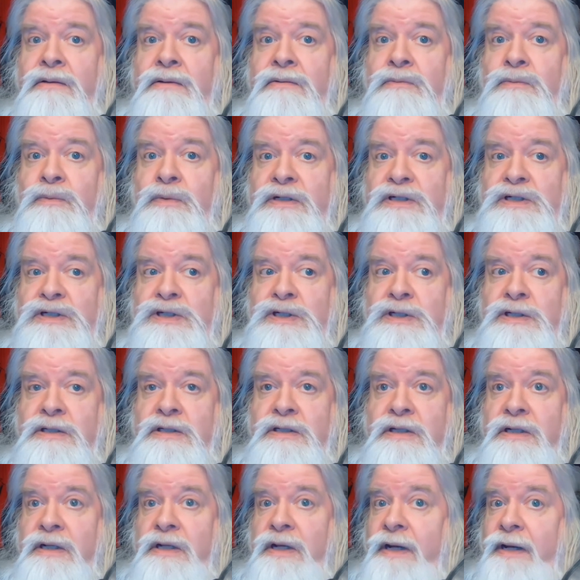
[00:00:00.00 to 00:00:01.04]
when she
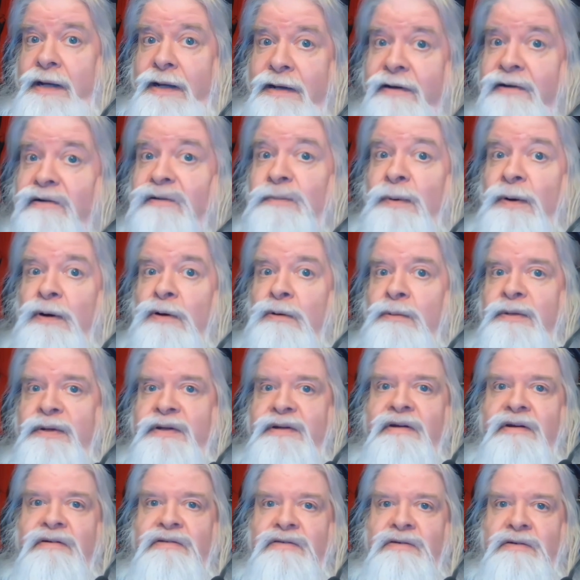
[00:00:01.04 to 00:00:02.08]
did any
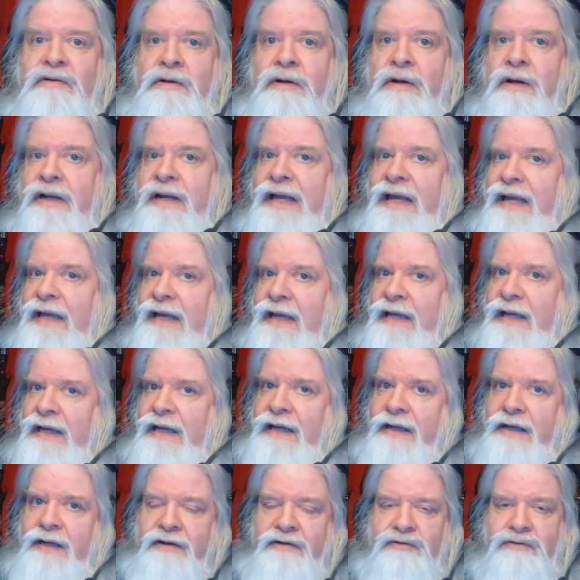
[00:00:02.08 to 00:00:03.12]
experimentation, got
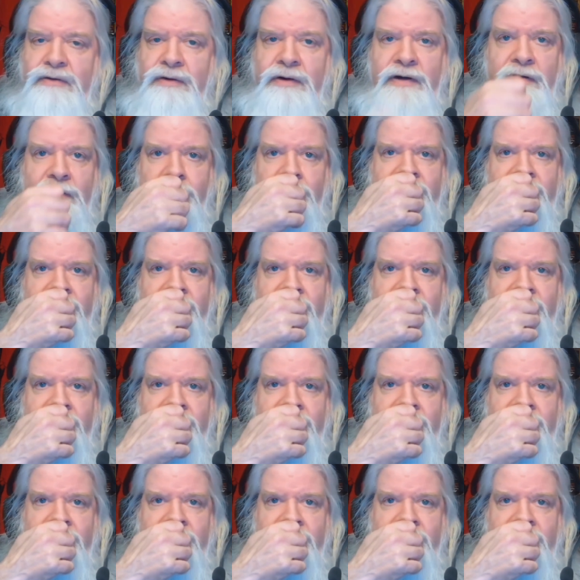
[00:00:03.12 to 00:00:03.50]
any trading